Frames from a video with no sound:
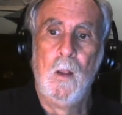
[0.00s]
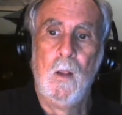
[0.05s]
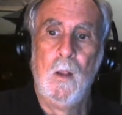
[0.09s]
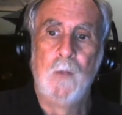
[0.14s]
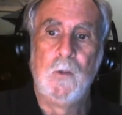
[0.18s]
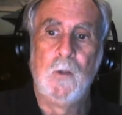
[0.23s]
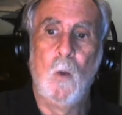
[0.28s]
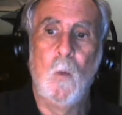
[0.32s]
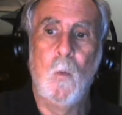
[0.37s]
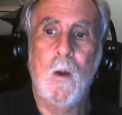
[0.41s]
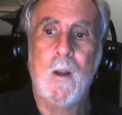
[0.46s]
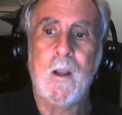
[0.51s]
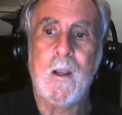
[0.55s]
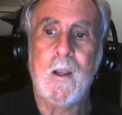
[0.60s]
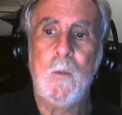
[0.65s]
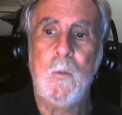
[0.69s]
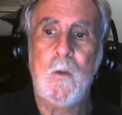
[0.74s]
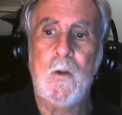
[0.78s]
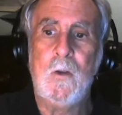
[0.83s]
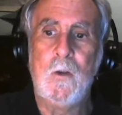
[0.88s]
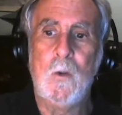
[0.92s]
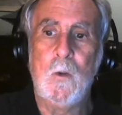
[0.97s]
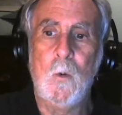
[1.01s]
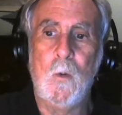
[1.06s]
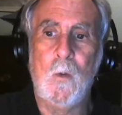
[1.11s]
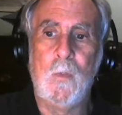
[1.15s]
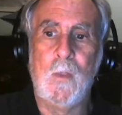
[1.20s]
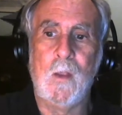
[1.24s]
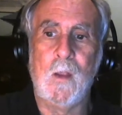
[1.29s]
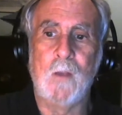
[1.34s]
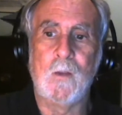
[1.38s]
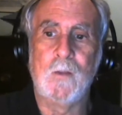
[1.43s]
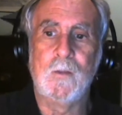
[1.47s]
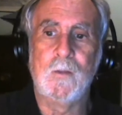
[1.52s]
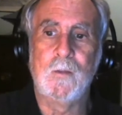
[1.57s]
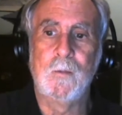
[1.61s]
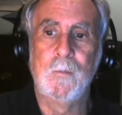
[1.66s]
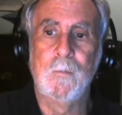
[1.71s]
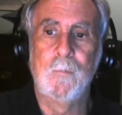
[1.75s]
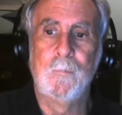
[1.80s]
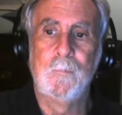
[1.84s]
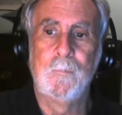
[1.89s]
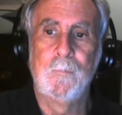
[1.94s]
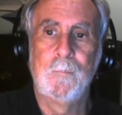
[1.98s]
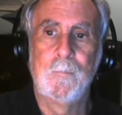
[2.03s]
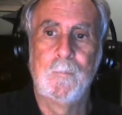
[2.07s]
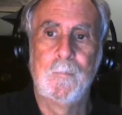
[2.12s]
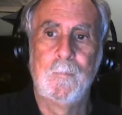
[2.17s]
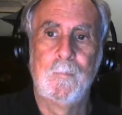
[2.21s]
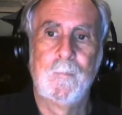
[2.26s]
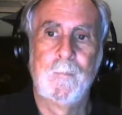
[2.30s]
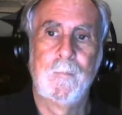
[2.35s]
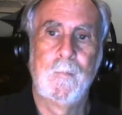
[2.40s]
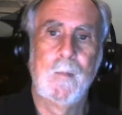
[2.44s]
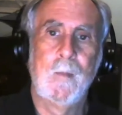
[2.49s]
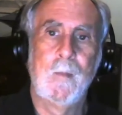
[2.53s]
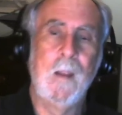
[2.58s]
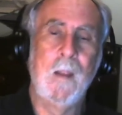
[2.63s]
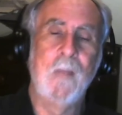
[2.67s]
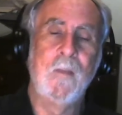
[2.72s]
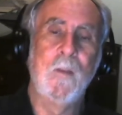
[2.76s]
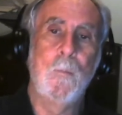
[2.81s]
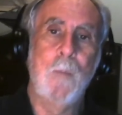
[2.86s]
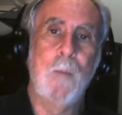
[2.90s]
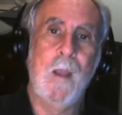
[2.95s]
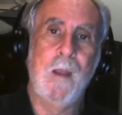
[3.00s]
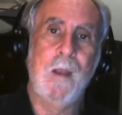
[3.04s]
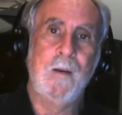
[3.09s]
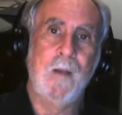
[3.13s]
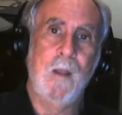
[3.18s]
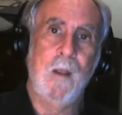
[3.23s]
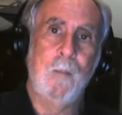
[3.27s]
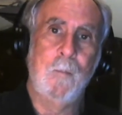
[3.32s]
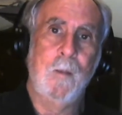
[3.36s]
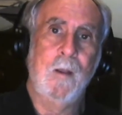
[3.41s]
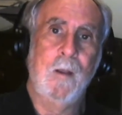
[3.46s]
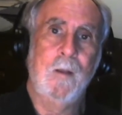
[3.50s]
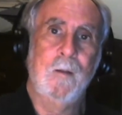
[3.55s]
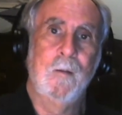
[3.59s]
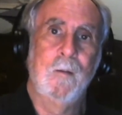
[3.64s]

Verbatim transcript: So what can we do with this in the pandemic?